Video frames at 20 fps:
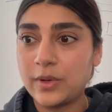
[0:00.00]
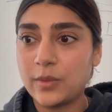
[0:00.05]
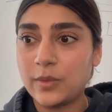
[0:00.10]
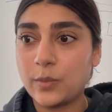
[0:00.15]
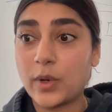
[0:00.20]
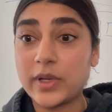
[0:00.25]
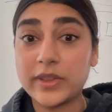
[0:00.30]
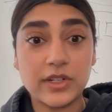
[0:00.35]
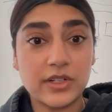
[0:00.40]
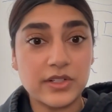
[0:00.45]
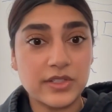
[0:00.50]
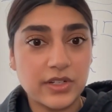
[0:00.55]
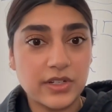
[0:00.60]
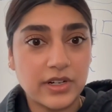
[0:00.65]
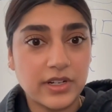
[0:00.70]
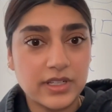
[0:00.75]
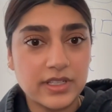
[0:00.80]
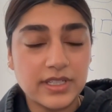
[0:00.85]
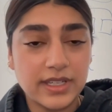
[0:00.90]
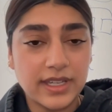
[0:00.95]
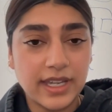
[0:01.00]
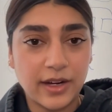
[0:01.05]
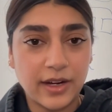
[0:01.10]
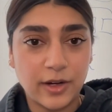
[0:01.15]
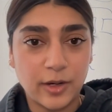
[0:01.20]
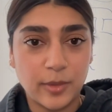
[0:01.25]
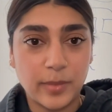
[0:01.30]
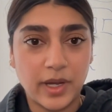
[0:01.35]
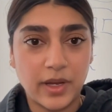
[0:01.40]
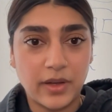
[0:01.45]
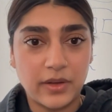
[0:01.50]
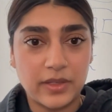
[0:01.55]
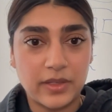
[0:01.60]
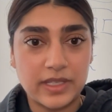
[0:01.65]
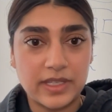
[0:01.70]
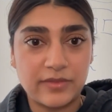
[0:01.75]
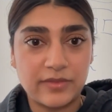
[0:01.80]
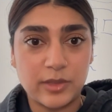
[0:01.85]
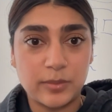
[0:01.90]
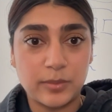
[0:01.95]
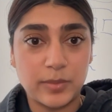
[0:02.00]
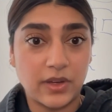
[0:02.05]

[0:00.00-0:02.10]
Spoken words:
what they're starting to care about even